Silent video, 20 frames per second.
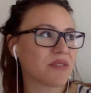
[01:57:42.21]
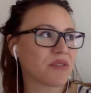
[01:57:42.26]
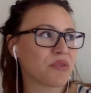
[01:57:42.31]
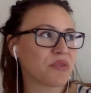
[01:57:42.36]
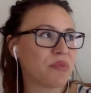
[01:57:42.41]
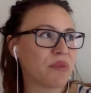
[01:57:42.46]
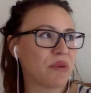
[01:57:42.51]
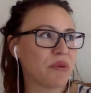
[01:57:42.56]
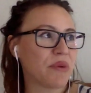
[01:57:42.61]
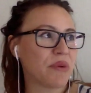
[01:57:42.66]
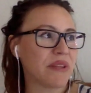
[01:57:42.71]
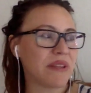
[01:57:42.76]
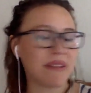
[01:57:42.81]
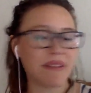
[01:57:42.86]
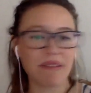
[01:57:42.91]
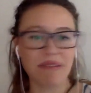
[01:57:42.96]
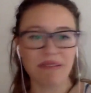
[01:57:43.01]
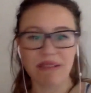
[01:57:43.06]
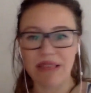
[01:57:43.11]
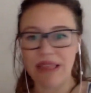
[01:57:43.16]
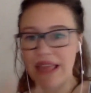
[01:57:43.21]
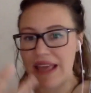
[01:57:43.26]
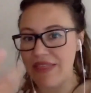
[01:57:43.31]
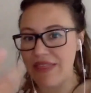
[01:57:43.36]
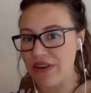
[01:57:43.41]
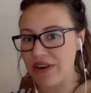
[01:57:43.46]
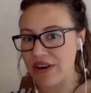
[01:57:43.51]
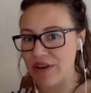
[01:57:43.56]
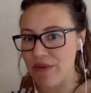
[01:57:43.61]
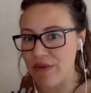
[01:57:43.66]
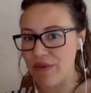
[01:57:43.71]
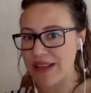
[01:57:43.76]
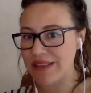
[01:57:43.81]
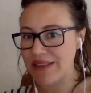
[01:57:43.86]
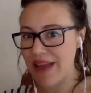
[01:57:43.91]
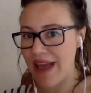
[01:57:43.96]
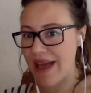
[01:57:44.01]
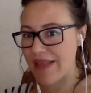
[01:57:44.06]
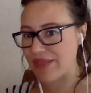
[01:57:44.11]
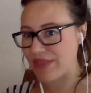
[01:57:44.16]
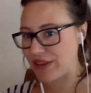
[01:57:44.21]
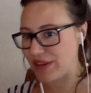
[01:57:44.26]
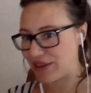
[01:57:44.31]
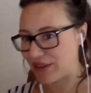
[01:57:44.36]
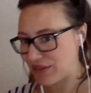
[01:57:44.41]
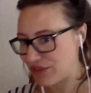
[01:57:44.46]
would be with leather red handle,